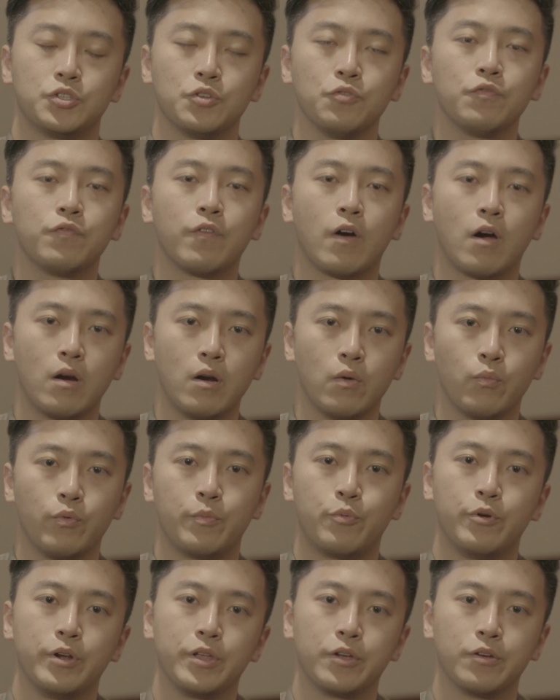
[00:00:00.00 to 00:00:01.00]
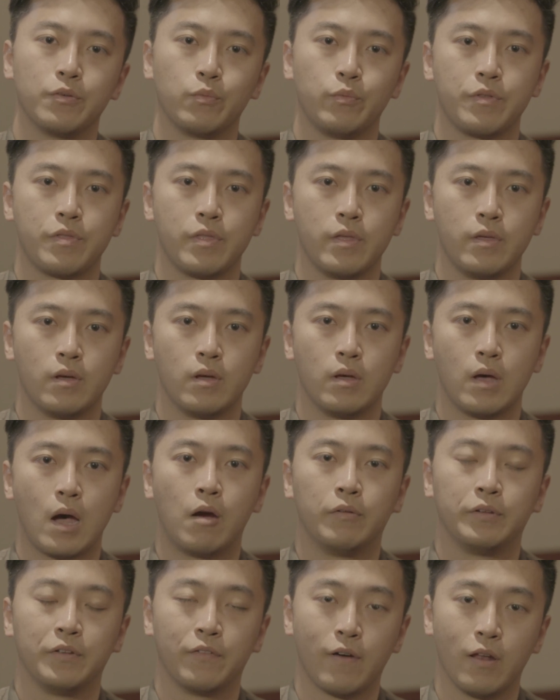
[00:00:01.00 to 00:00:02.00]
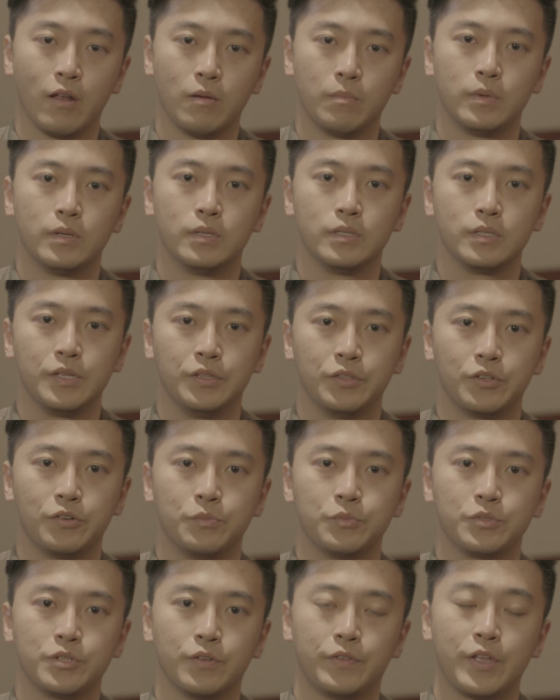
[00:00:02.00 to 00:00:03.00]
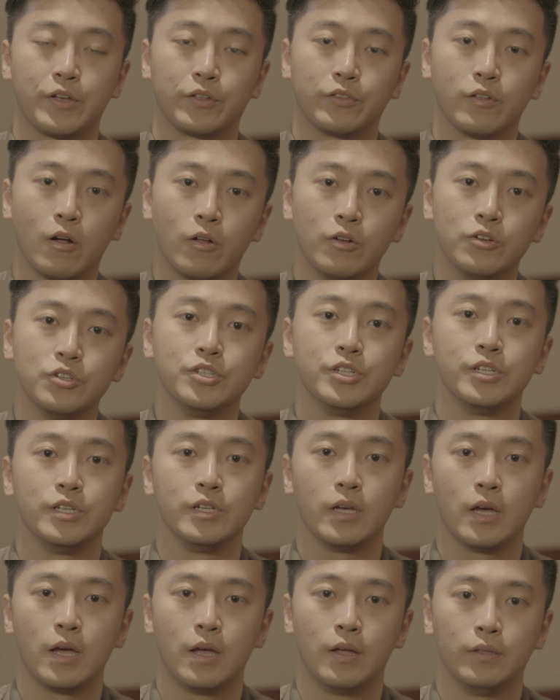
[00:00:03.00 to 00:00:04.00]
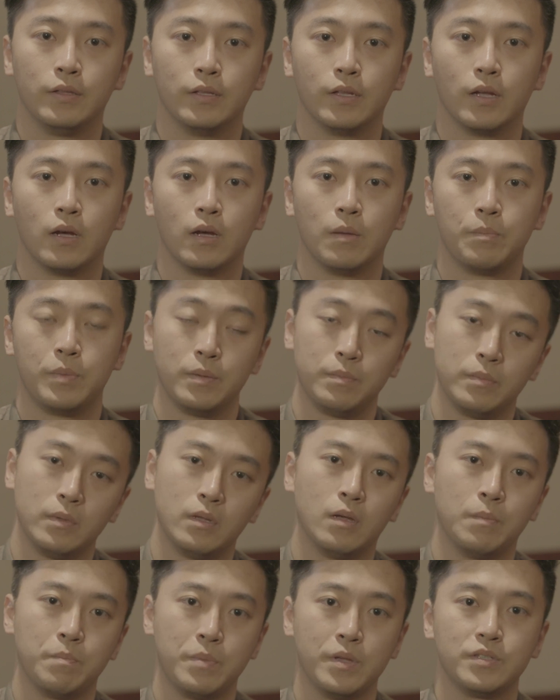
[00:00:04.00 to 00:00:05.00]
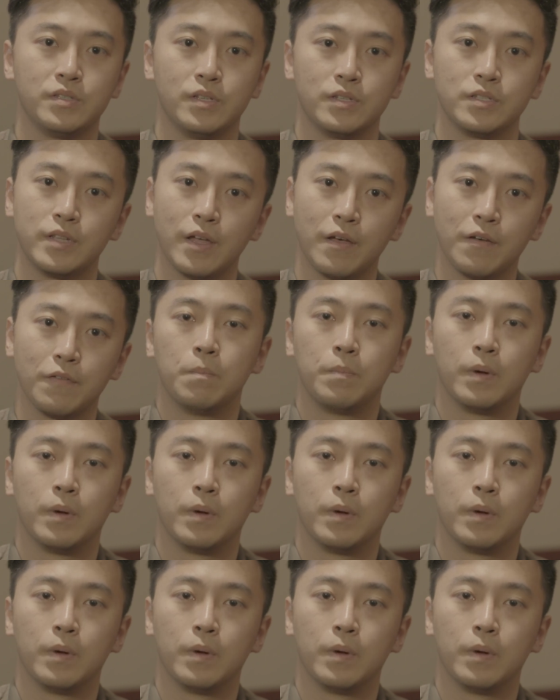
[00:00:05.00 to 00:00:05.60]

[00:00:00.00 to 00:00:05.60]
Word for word: so far, we're pretty good with uh, our development in terms of technology and uh, uh business stuff.